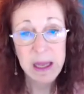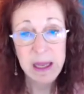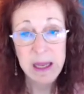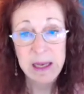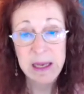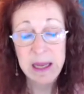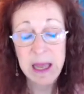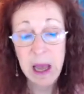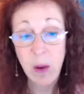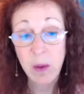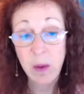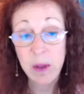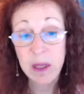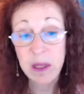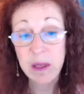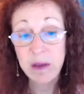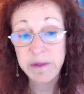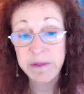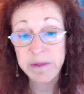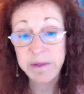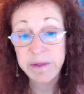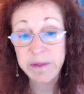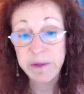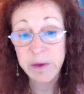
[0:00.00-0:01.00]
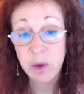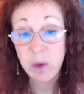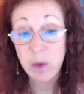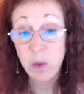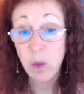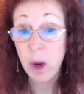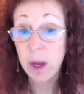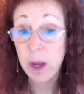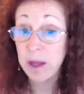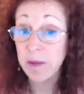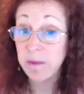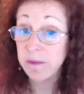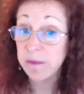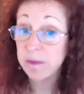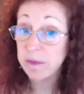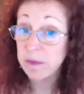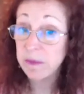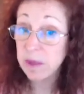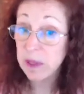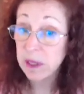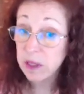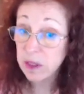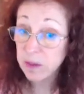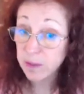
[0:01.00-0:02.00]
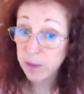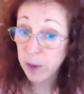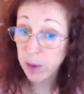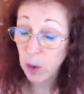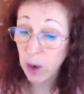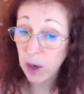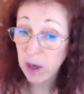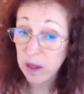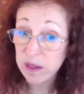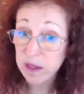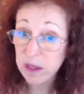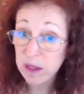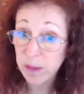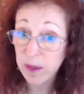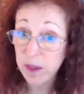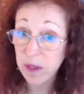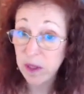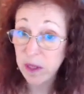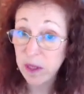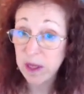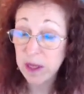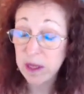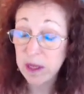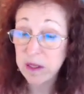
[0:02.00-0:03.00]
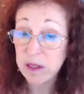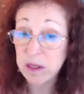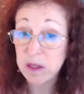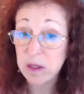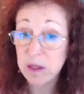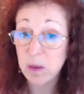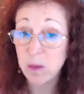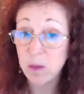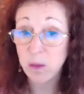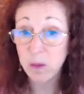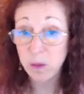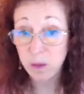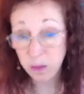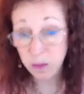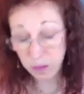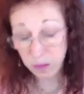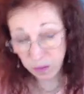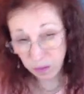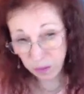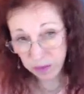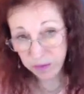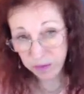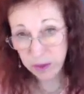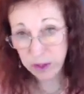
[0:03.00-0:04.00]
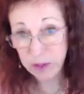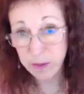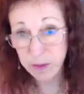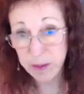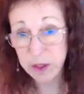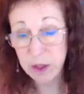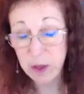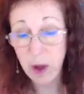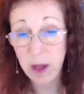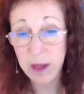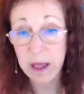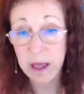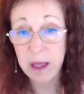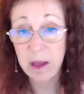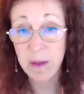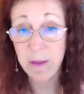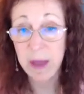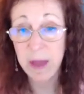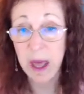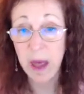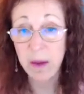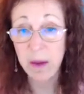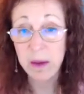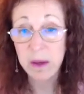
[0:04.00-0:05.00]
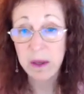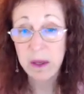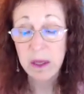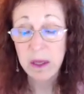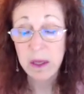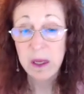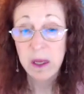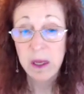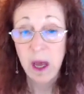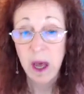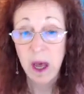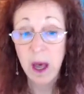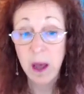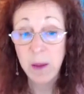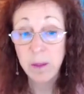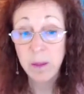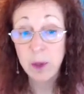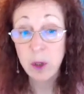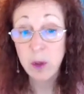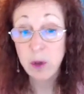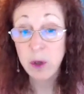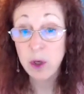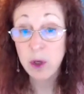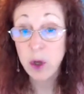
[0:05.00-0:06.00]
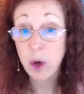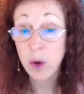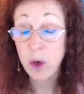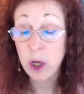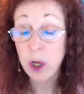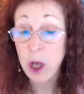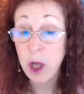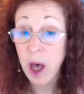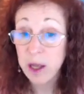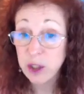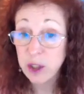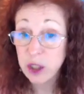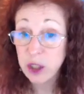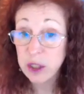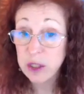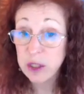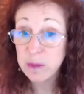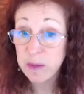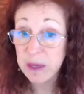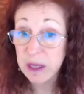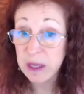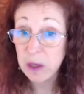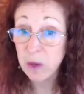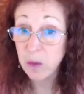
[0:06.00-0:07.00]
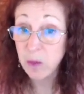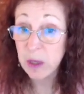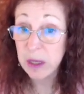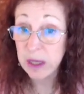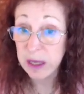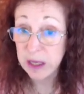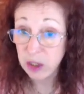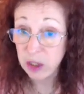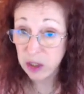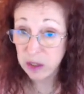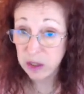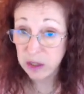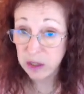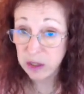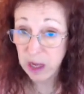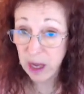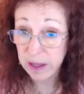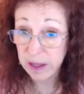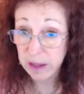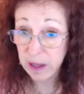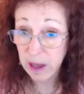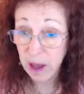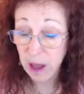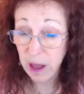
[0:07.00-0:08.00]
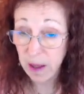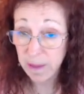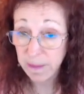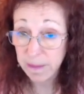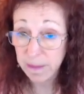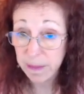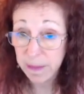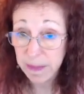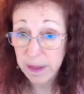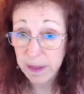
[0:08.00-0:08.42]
Now, if you want to explore some of the things that we've just been talking about, you can go to ConsciousMediaRelations.com.